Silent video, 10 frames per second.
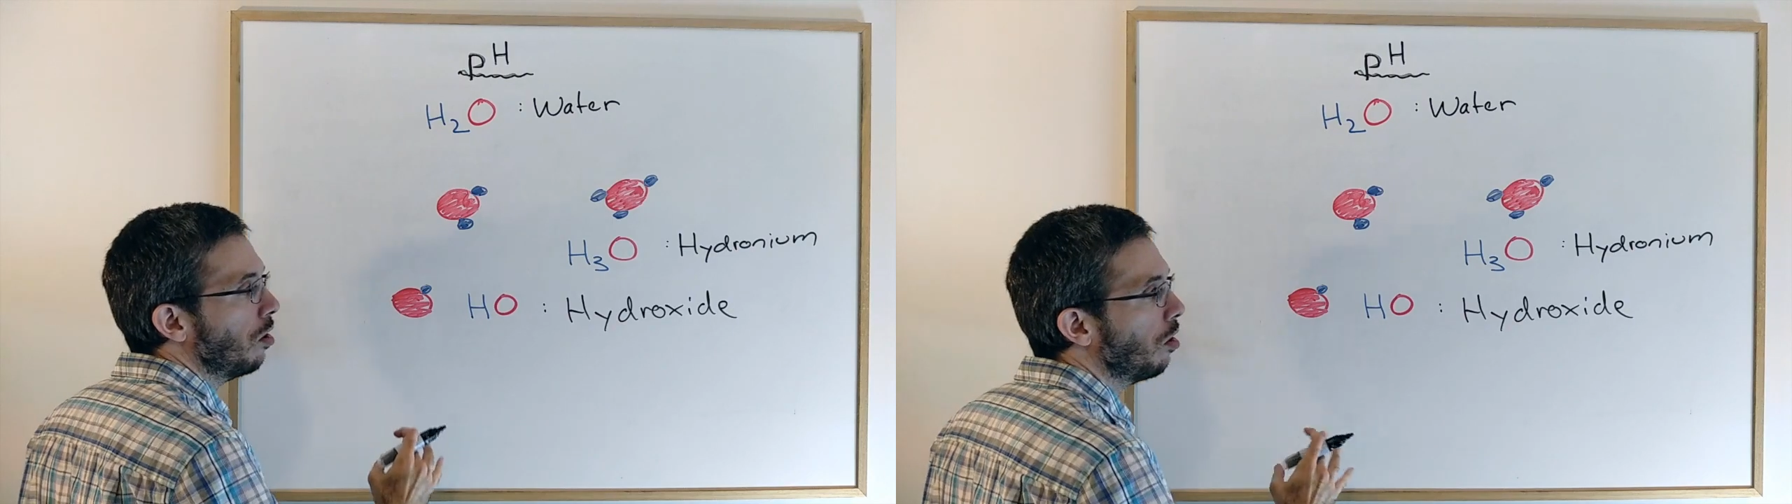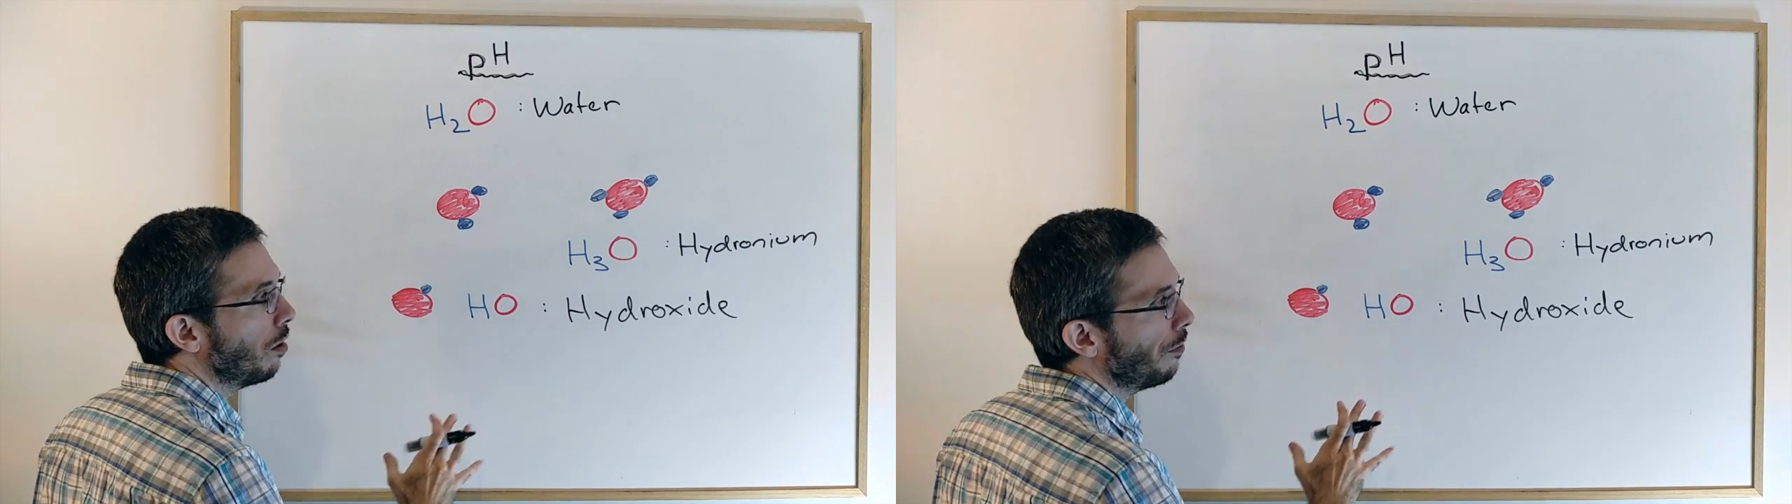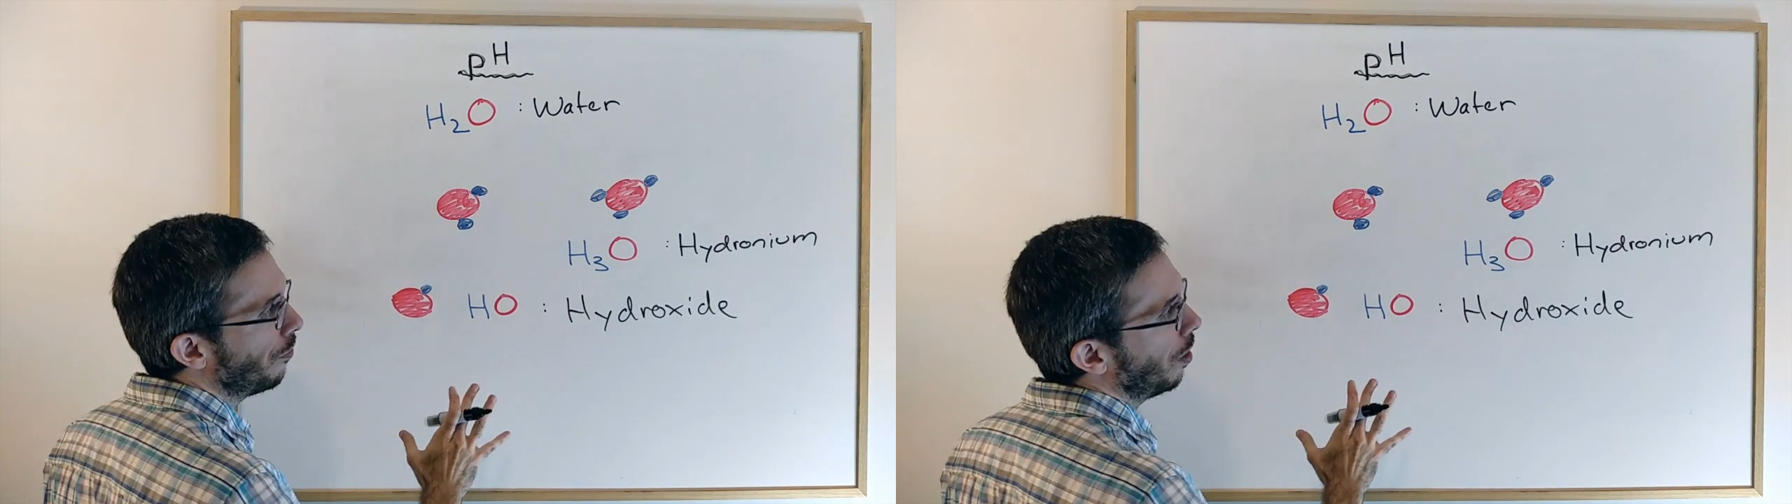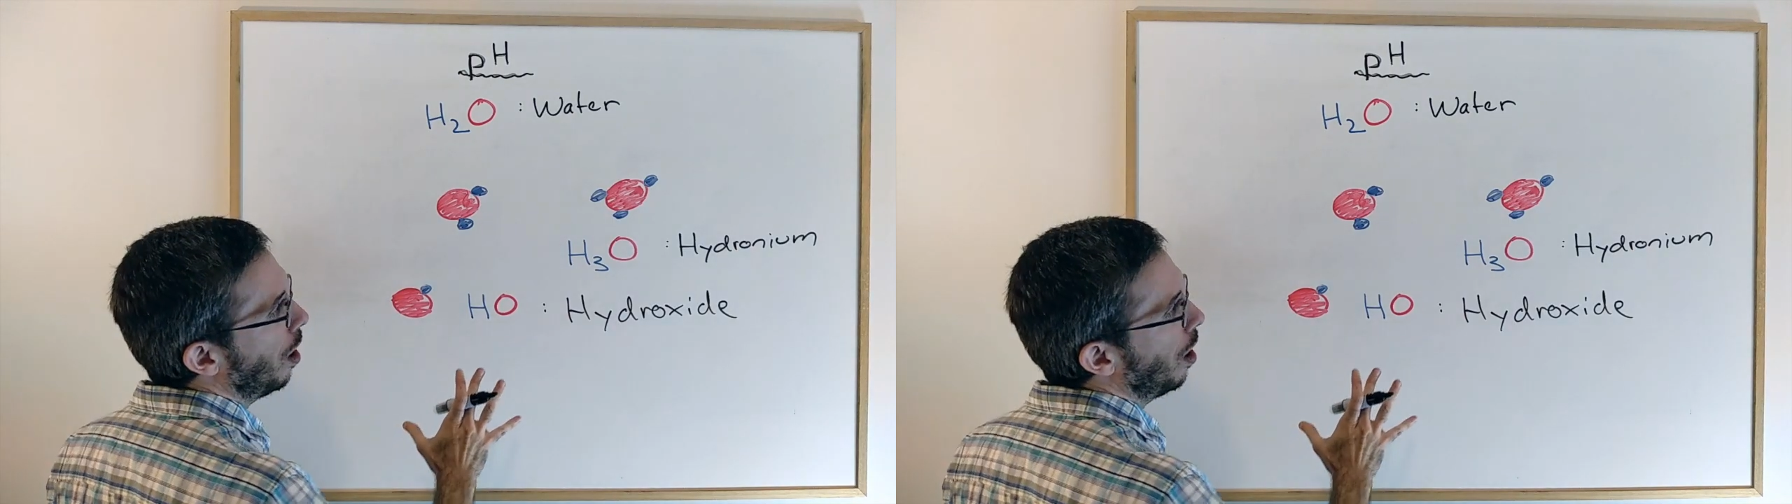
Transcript: of